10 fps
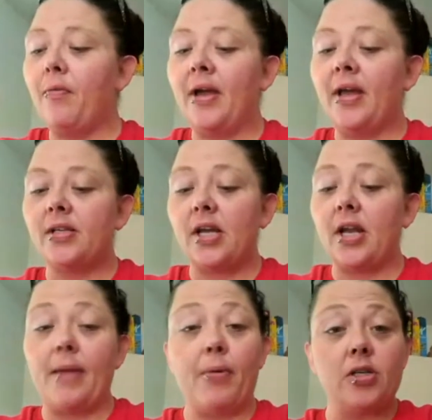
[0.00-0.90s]
went and
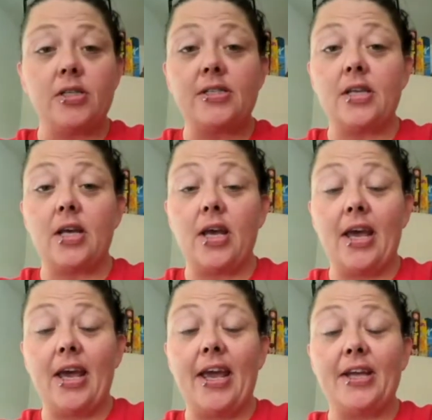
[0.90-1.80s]
I purchased
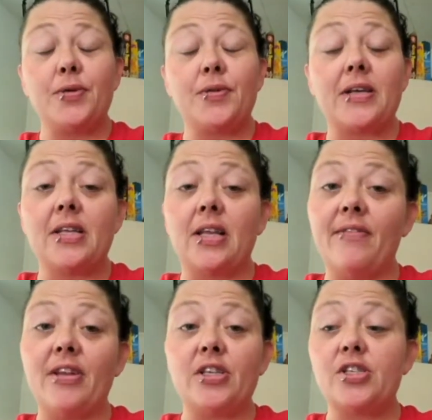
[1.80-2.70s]
a
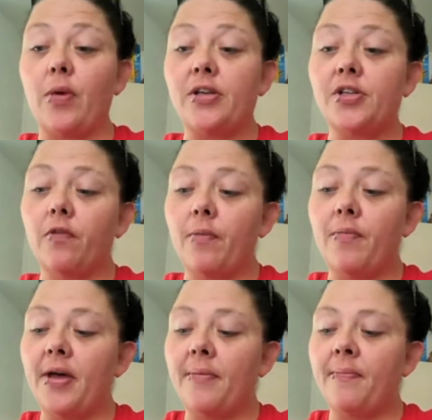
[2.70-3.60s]
2011 Sorento from
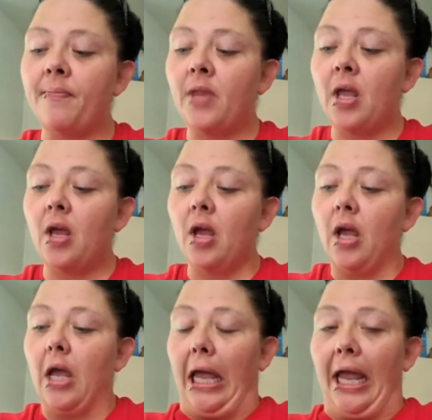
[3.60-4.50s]
them.
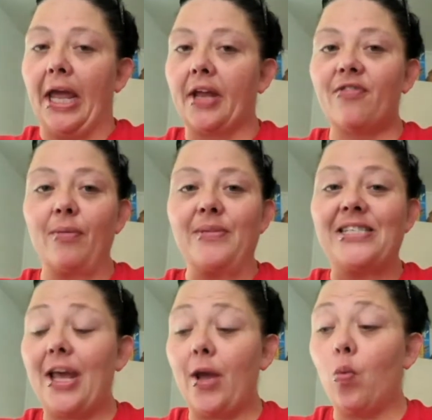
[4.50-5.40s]
And from
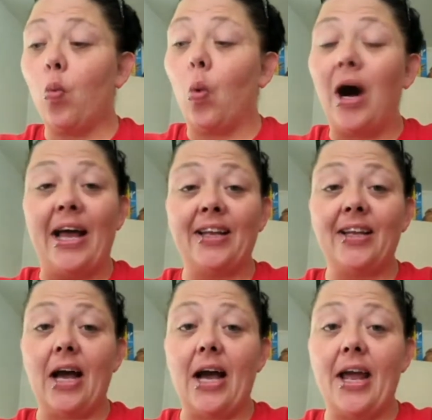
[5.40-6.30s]
day one,
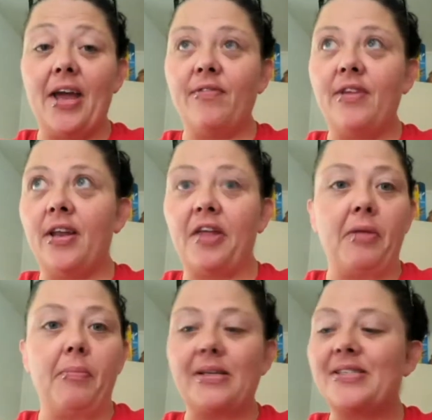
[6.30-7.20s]
I have done
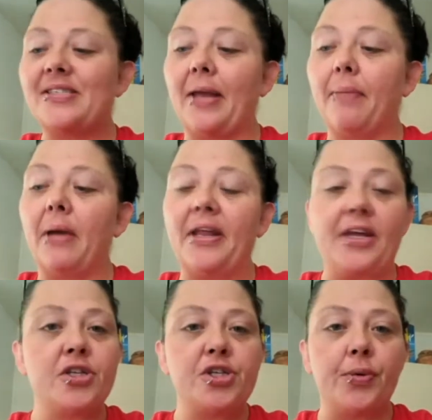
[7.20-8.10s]
nothing but sink money
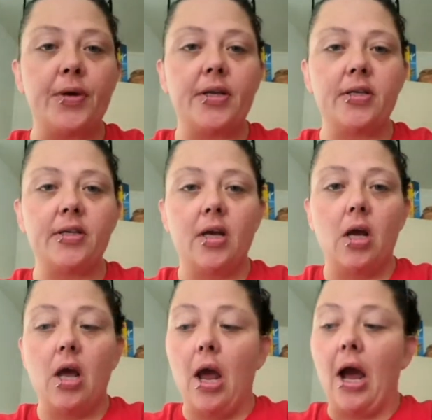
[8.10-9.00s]
into it.
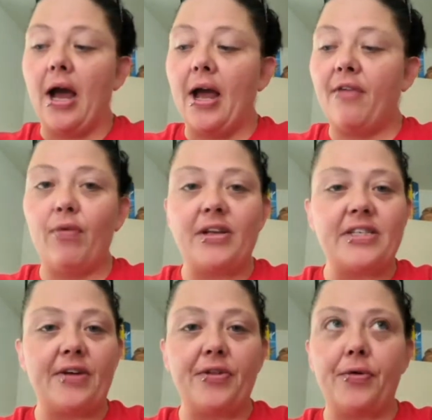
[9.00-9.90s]
I've went
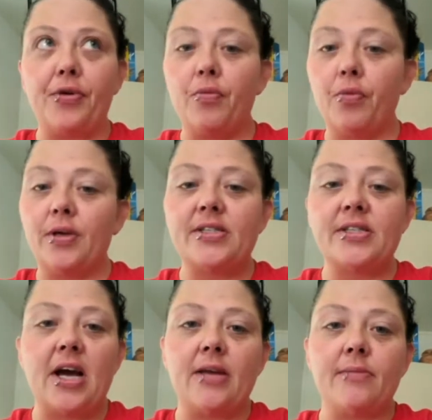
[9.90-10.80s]
down there numerous
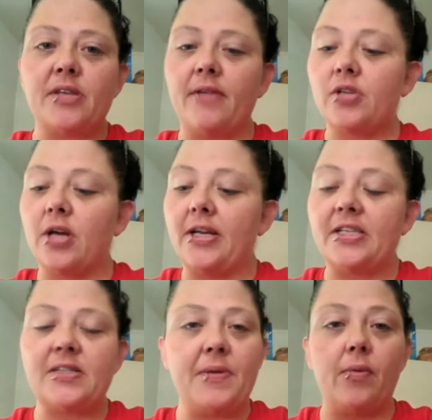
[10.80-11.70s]
times. I've tried to
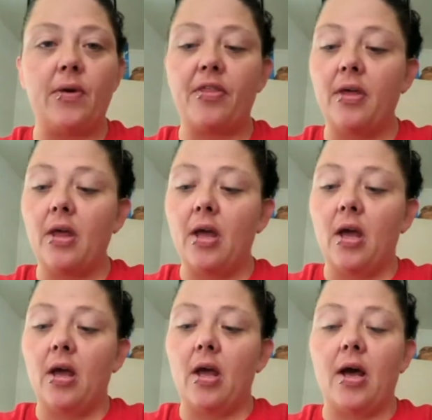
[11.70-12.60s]
speak with
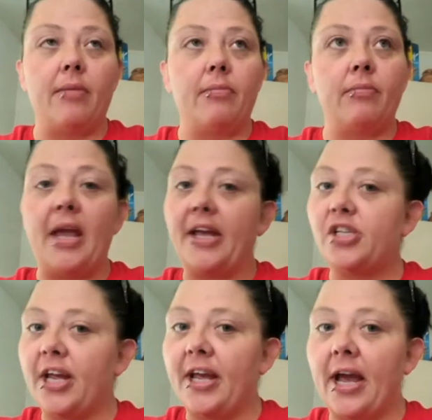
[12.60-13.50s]

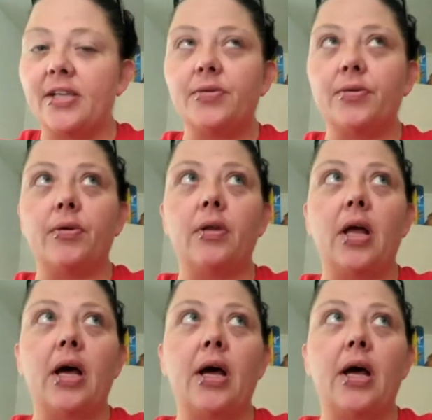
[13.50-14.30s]
AJ Castle,